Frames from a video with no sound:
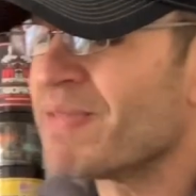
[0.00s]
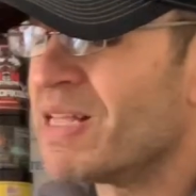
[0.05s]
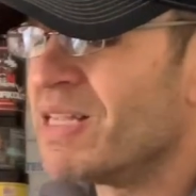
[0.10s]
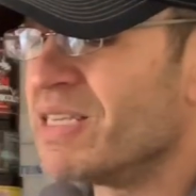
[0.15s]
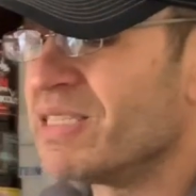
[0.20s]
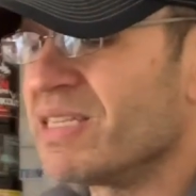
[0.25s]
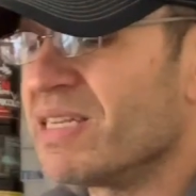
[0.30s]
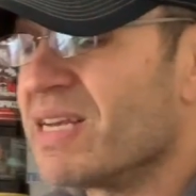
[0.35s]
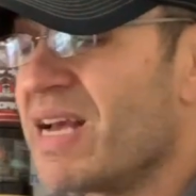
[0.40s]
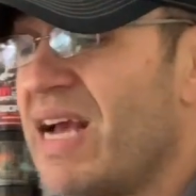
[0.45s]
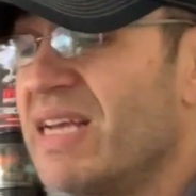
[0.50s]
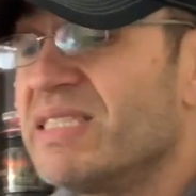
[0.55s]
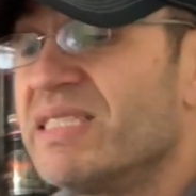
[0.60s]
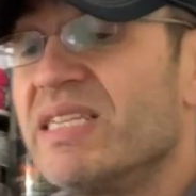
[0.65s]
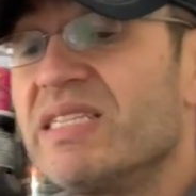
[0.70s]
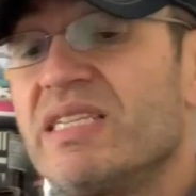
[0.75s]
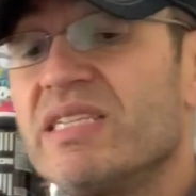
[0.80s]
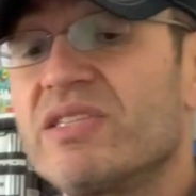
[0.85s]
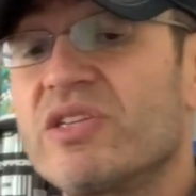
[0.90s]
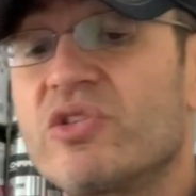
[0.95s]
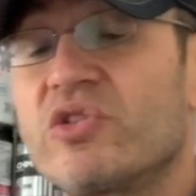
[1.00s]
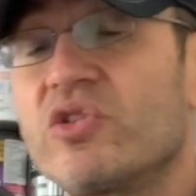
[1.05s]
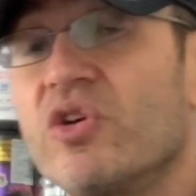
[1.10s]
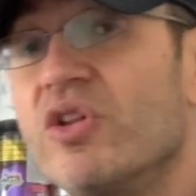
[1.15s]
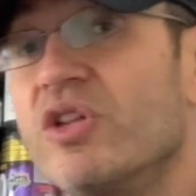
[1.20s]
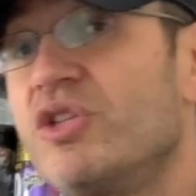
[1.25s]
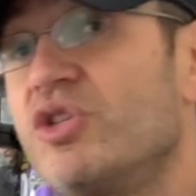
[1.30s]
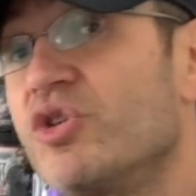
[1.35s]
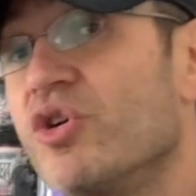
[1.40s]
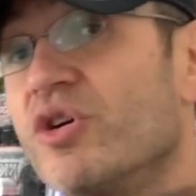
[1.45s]
Listen, guys, this is a
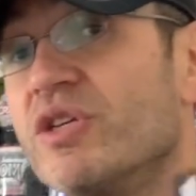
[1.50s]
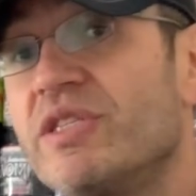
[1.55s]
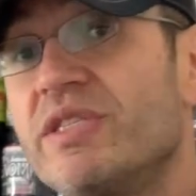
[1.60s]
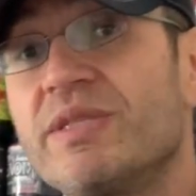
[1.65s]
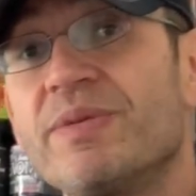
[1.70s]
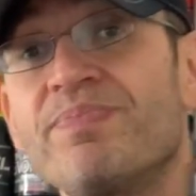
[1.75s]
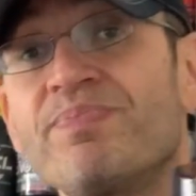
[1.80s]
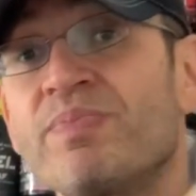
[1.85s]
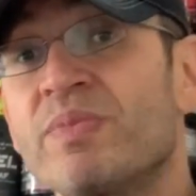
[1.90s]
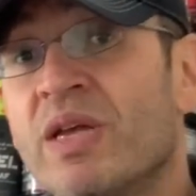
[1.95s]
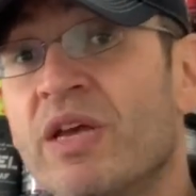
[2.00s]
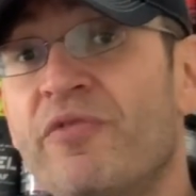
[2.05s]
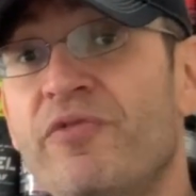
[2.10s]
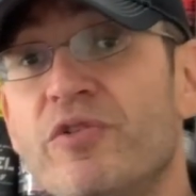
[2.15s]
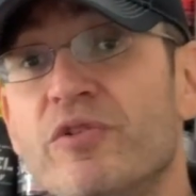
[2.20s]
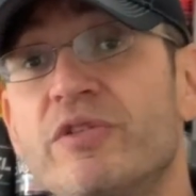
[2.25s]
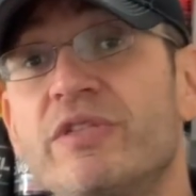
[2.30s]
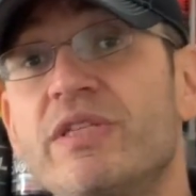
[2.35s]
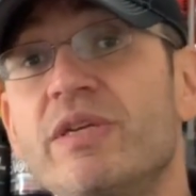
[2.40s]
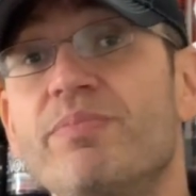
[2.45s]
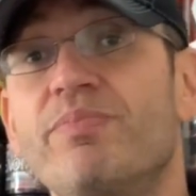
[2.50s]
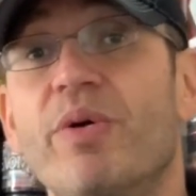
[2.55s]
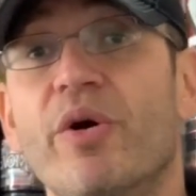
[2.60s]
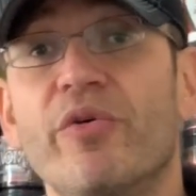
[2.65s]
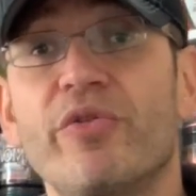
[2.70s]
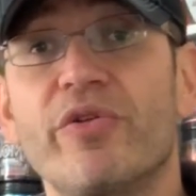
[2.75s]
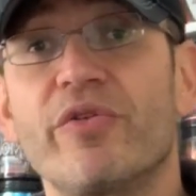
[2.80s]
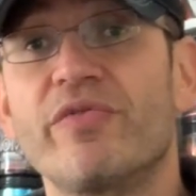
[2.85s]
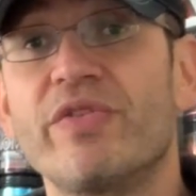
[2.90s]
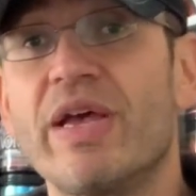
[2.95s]
solid choice. If you see
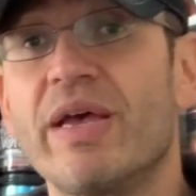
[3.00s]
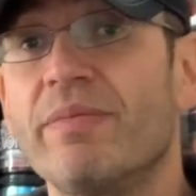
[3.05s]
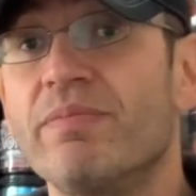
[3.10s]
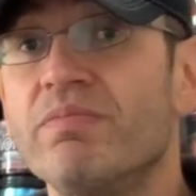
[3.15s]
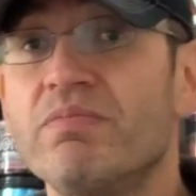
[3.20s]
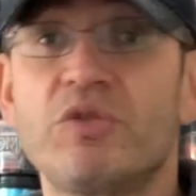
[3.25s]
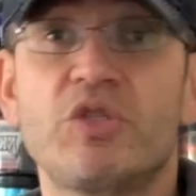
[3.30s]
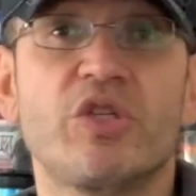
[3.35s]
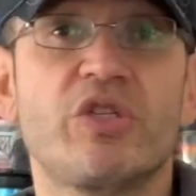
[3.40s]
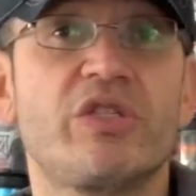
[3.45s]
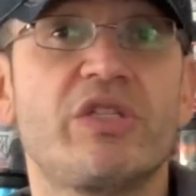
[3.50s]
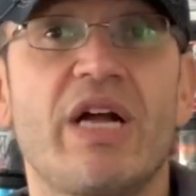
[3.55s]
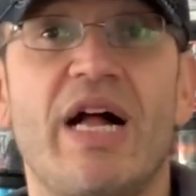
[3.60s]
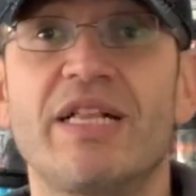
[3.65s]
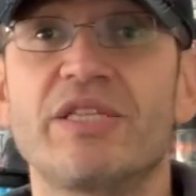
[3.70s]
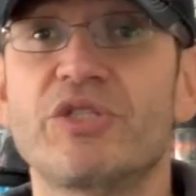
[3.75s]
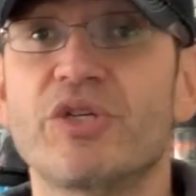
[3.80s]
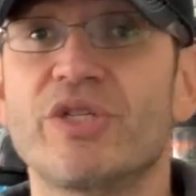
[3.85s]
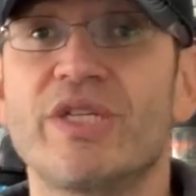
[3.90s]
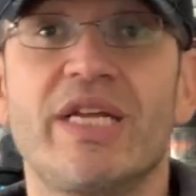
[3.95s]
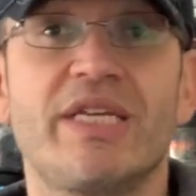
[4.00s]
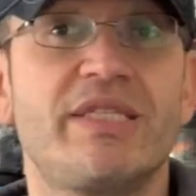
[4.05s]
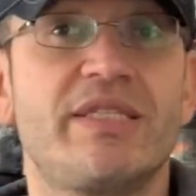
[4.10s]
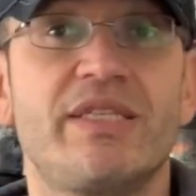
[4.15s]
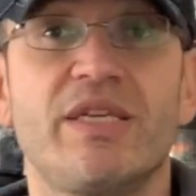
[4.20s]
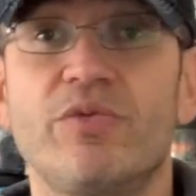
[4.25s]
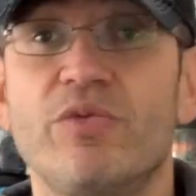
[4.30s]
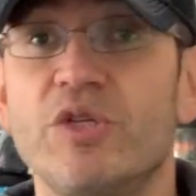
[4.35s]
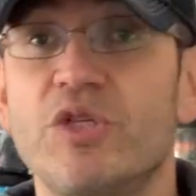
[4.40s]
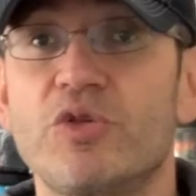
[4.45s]
both of them, just alternate,
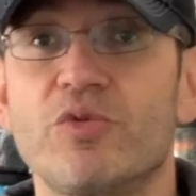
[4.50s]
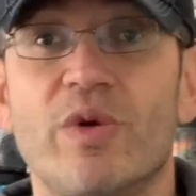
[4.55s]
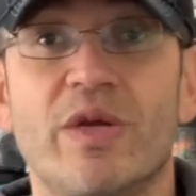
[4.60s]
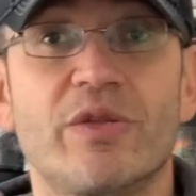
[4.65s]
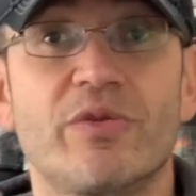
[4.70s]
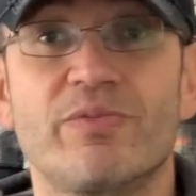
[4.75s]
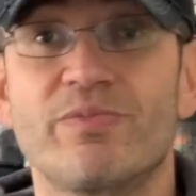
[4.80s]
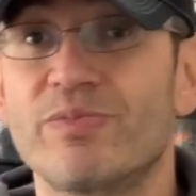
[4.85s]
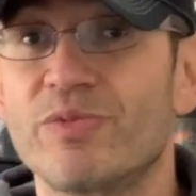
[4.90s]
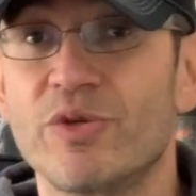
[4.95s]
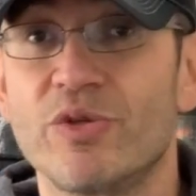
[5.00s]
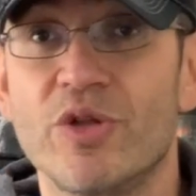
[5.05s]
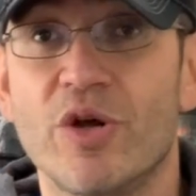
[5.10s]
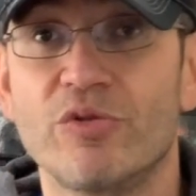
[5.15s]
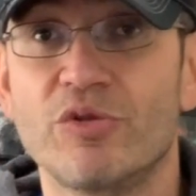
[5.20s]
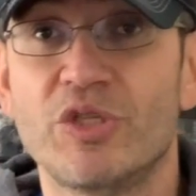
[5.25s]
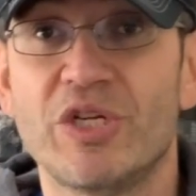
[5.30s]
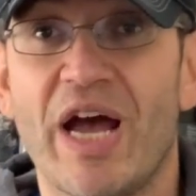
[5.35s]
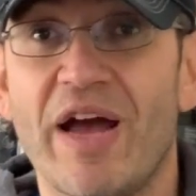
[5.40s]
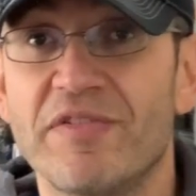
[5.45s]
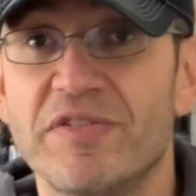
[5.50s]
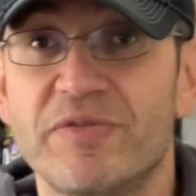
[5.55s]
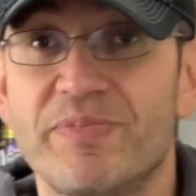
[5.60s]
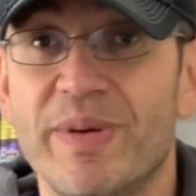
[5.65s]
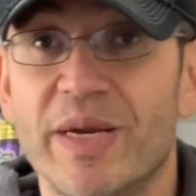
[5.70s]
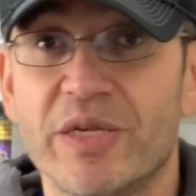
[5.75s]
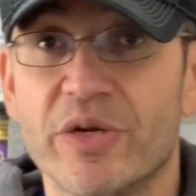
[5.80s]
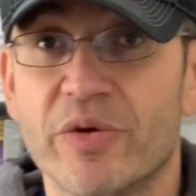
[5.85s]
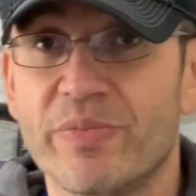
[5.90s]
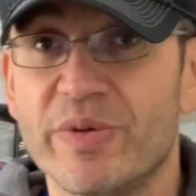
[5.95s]
see which one, you know, jives
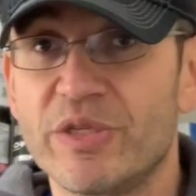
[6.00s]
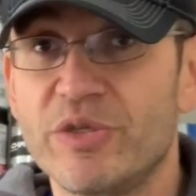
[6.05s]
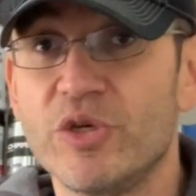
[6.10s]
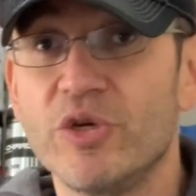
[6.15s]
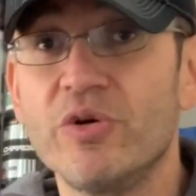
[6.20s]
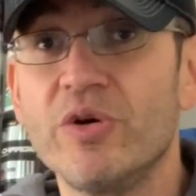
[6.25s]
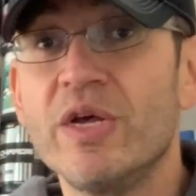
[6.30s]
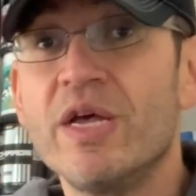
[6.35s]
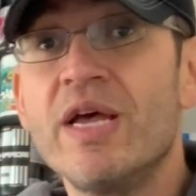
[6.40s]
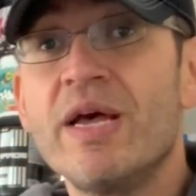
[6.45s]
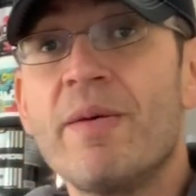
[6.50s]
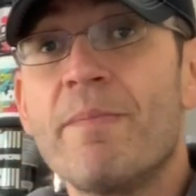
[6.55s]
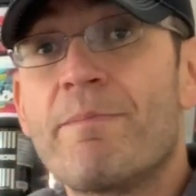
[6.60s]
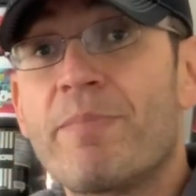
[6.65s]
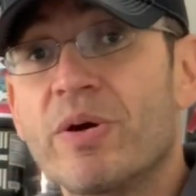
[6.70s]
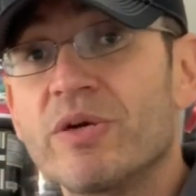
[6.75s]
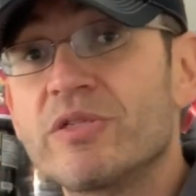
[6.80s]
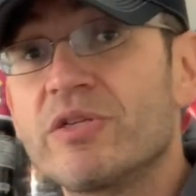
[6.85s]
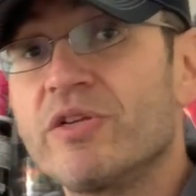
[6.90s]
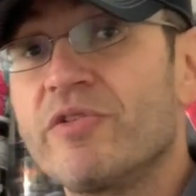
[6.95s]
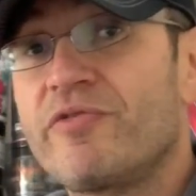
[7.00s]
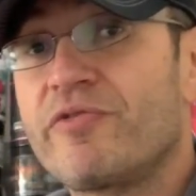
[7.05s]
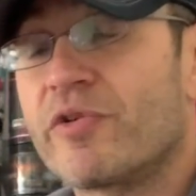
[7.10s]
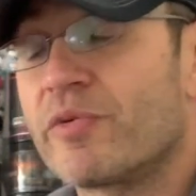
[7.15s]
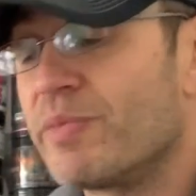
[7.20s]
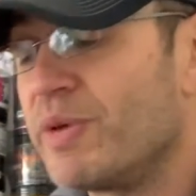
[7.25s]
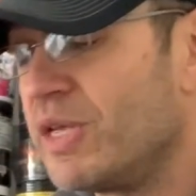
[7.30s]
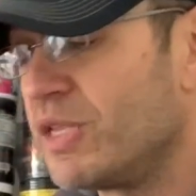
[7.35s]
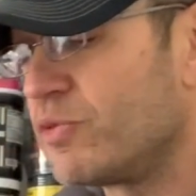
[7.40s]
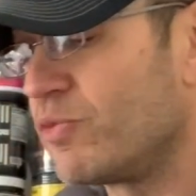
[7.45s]
better with you. Personally, for
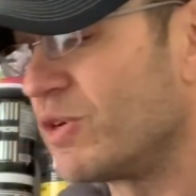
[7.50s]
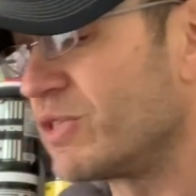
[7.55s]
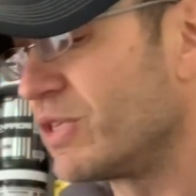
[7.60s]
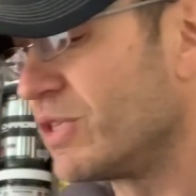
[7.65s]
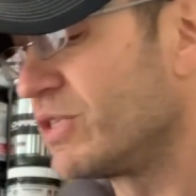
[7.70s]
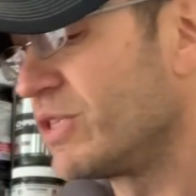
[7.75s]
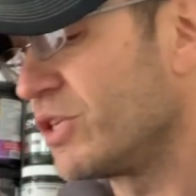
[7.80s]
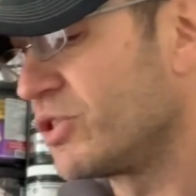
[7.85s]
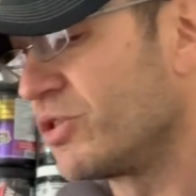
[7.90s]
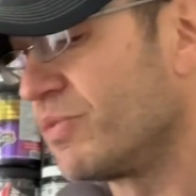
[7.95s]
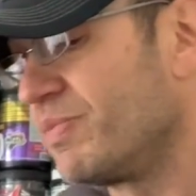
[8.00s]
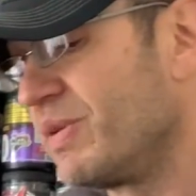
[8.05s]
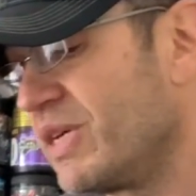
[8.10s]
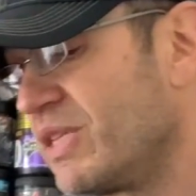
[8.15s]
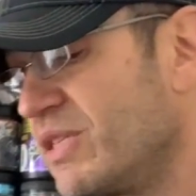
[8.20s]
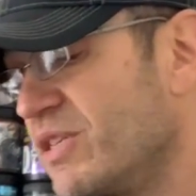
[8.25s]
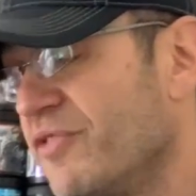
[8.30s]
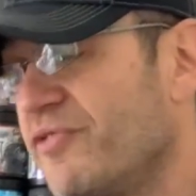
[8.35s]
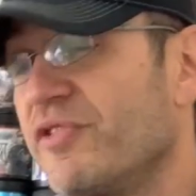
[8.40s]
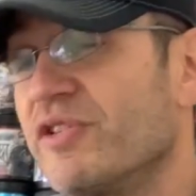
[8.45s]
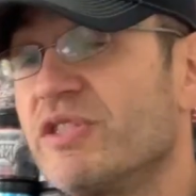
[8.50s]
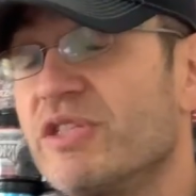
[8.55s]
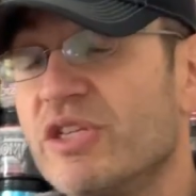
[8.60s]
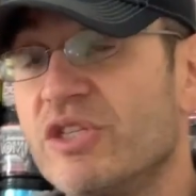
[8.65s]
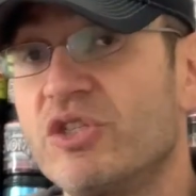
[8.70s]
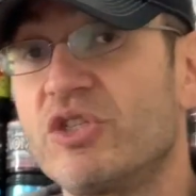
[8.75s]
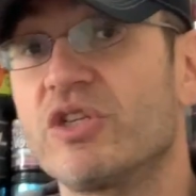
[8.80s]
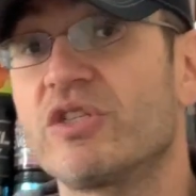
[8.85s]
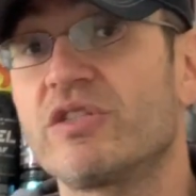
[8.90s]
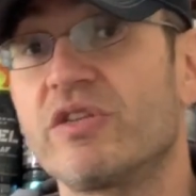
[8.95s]
me, it wasn't such a big difference.
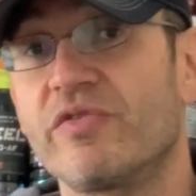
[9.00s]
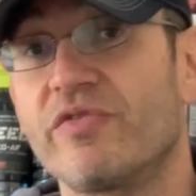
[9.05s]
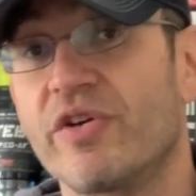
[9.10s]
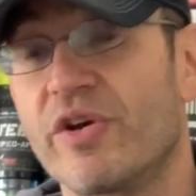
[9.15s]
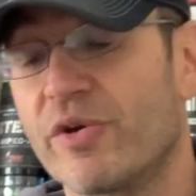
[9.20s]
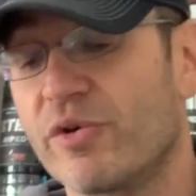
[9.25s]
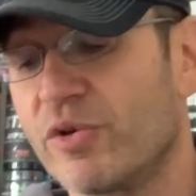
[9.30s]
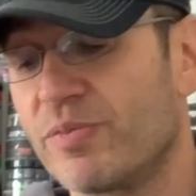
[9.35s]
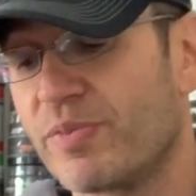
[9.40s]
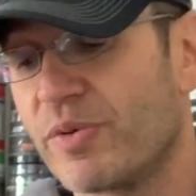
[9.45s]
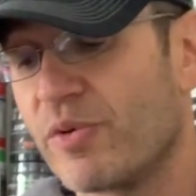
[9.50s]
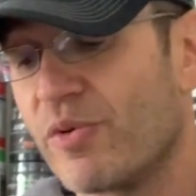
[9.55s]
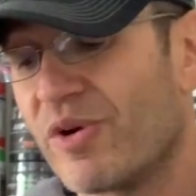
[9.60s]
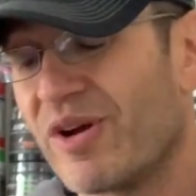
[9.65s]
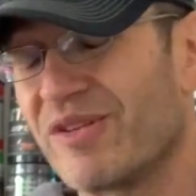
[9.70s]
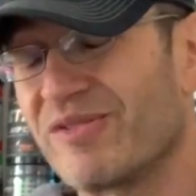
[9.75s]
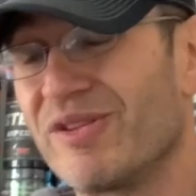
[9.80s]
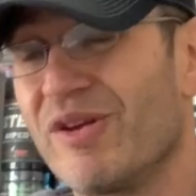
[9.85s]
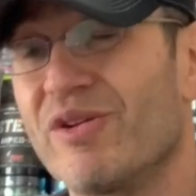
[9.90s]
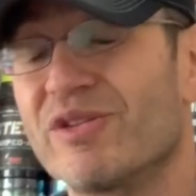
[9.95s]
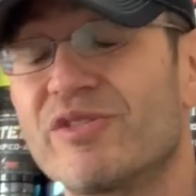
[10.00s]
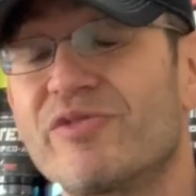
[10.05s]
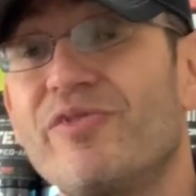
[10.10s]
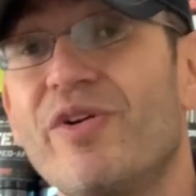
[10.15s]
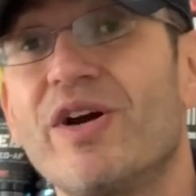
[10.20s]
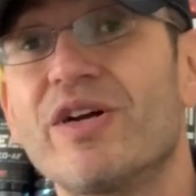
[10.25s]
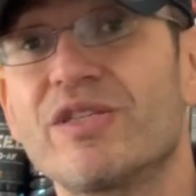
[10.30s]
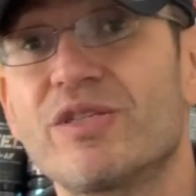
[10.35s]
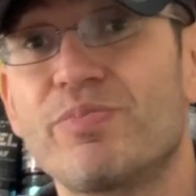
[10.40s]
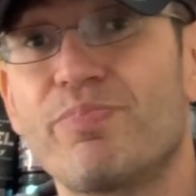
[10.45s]
It's just a very good pre-workout. Now, as
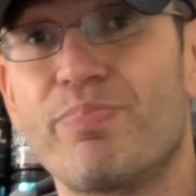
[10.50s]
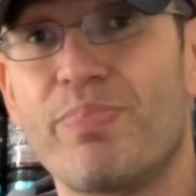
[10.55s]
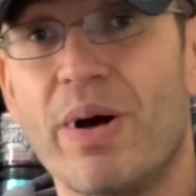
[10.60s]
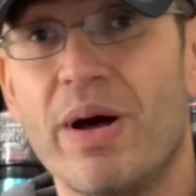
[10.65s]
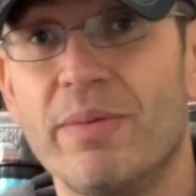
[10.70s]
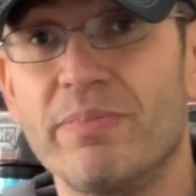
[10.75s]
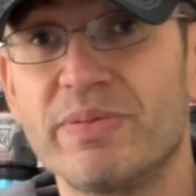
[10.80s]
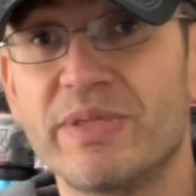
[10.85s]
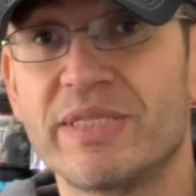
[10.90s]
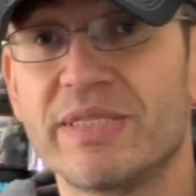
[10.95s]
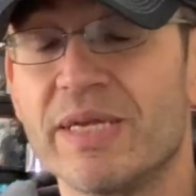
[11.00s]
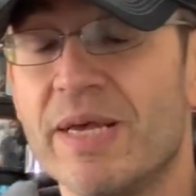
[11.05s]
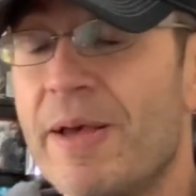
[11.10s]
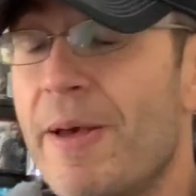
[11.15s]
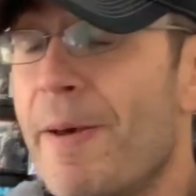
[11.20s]
far as pumps,